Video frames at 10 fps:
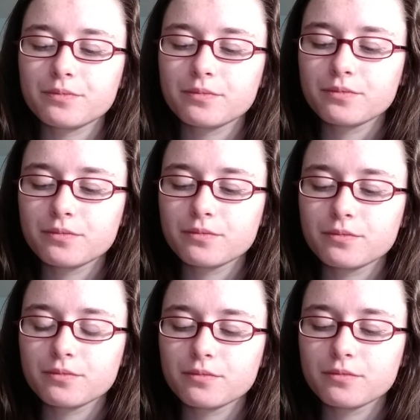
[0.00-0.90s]

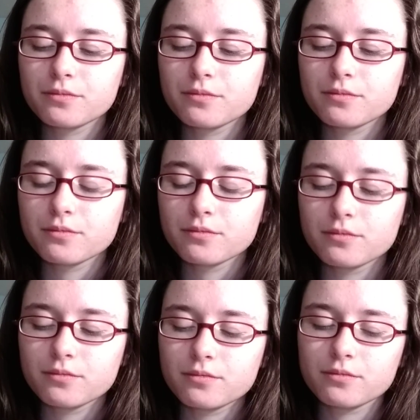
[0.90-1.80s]

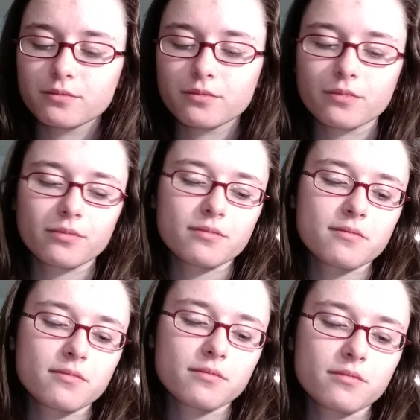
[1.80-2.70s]

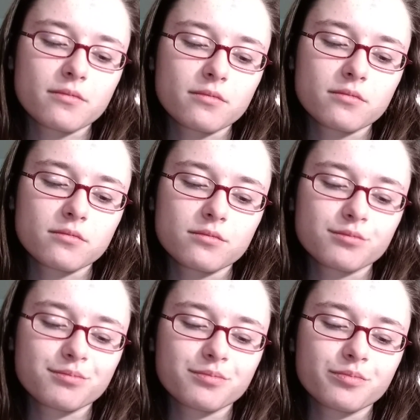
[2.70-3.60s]

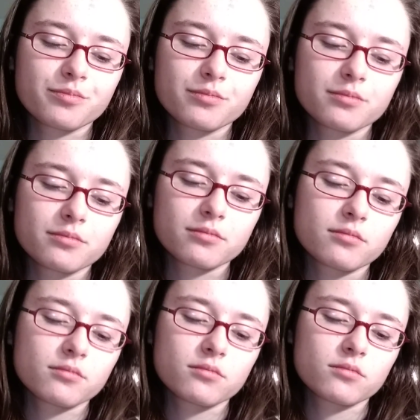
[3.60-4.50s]

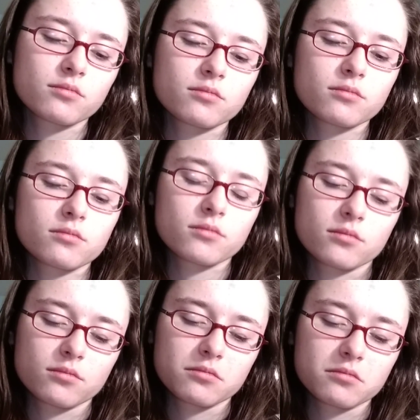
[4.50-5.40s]

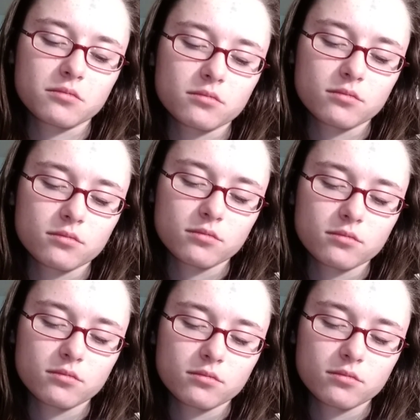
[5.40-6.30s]

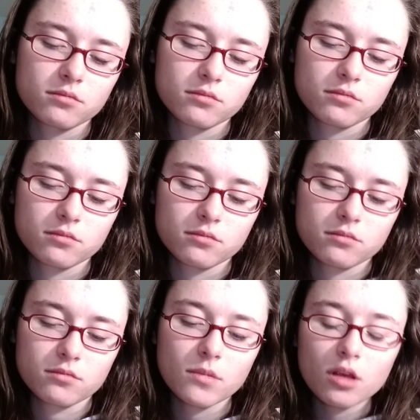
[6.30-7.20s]

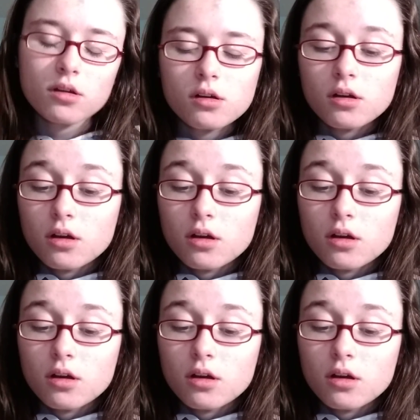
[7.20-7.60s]
Nothing is said.